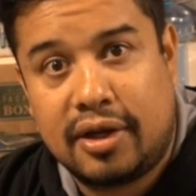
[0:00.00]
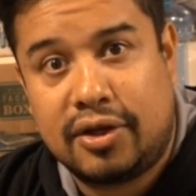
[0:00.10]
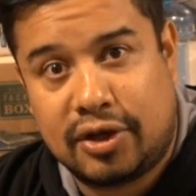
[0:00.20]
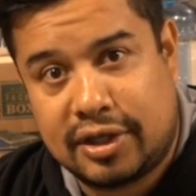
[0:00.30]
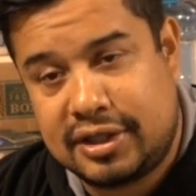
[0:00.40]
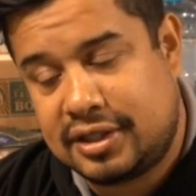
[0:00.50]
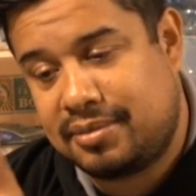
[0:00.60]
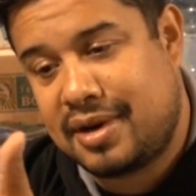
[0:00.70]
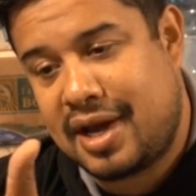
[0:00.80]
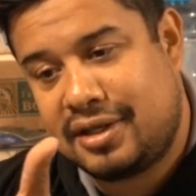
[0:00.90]
you're gonna see
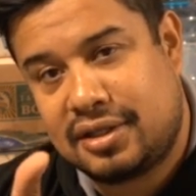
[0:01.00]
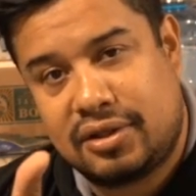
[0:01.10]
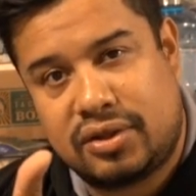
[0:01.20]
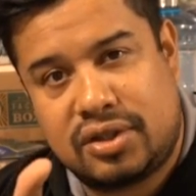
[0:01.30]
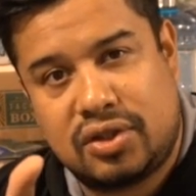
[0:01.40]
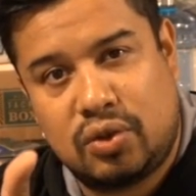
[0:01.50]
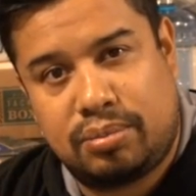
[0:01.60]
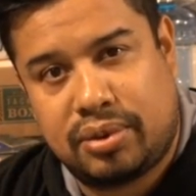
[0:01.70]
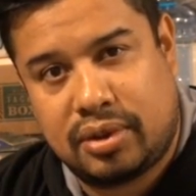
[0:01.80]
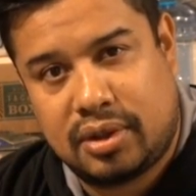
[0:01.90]
some nice little soup
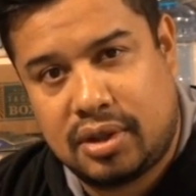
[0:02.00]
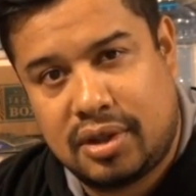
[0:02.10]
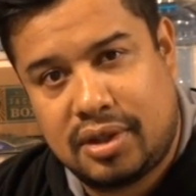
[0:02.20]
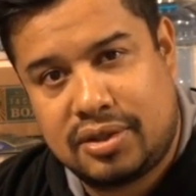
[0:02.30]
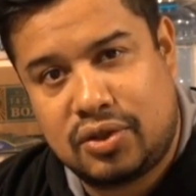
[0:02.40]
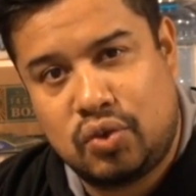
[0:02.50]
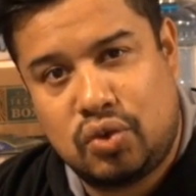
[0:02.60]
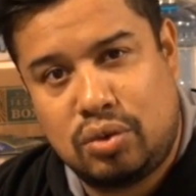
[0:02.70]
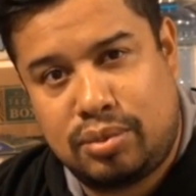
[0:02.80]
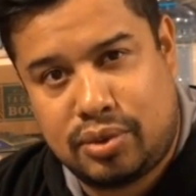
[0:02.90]

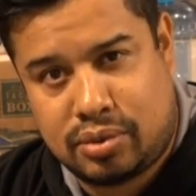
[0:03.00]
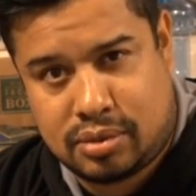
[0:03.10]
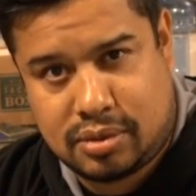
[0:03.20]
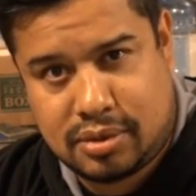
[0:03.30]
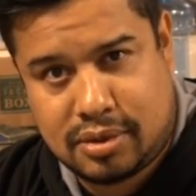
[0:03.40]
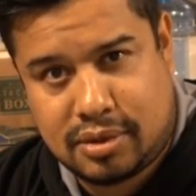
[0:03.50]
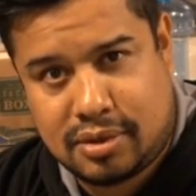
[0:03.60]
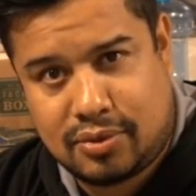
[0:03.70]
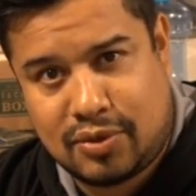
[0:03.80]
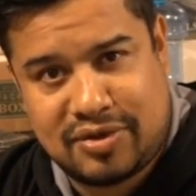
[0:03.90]
sundubu
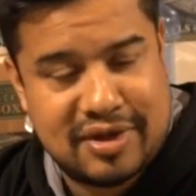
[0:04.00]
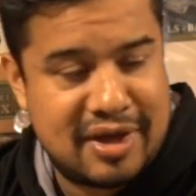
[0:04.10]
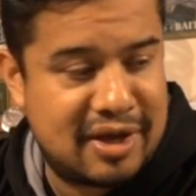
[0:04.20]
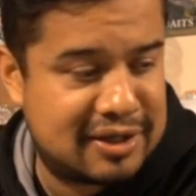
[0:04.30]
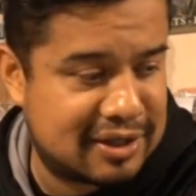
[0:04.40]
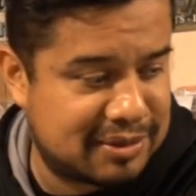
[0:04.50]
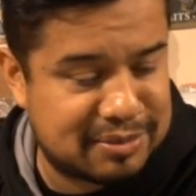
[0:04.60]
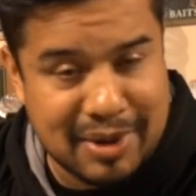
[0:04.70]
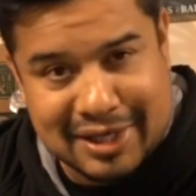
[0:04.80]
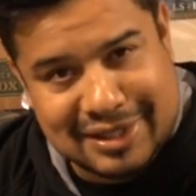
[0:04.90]
with some
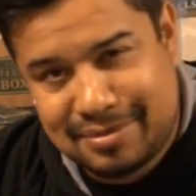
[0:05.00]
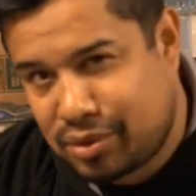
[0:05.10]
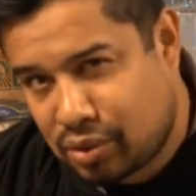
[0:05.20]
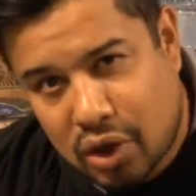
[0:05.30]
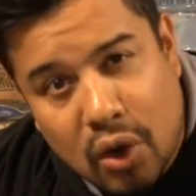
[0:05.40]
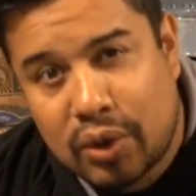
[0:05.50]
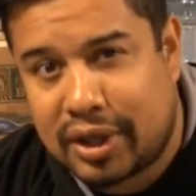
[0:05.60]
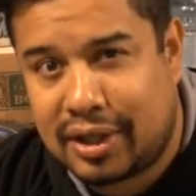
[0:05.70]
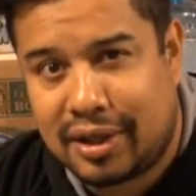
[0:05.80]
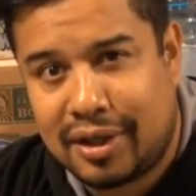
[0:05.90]
spicy
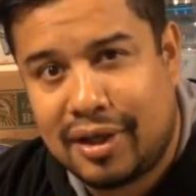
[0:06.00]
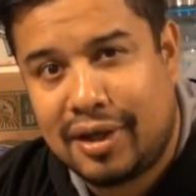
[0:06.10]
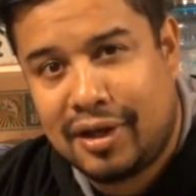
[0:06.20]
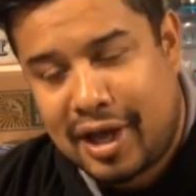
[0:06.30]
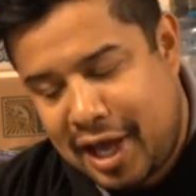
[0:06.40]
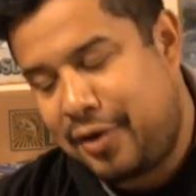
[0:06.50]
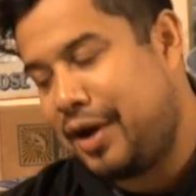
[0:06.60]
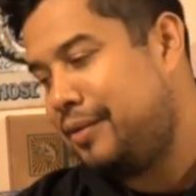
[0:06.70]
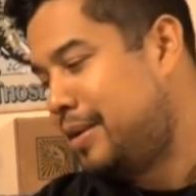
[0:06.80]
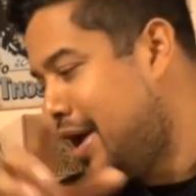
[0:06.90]
bulgogi.
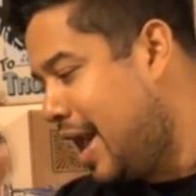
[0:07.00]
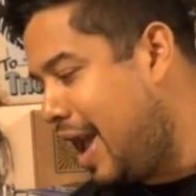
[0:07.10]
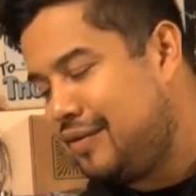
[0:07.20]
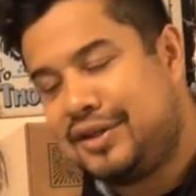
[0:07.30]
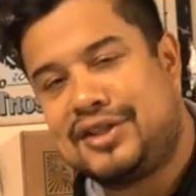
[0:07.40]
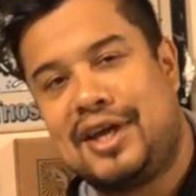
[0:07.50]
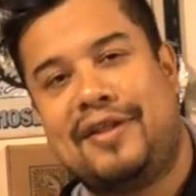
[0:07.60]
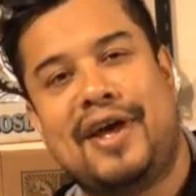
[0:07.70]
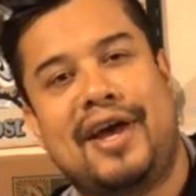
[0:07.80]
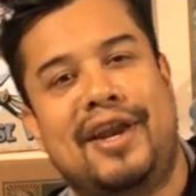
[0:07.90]
Anyway, having said
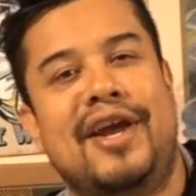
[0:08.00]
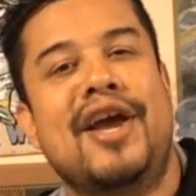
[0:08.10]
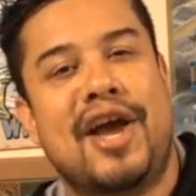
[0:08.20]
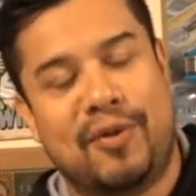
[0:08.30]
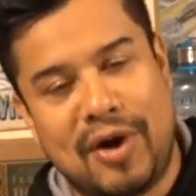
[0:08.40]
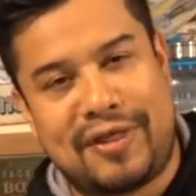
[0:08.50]
that, and with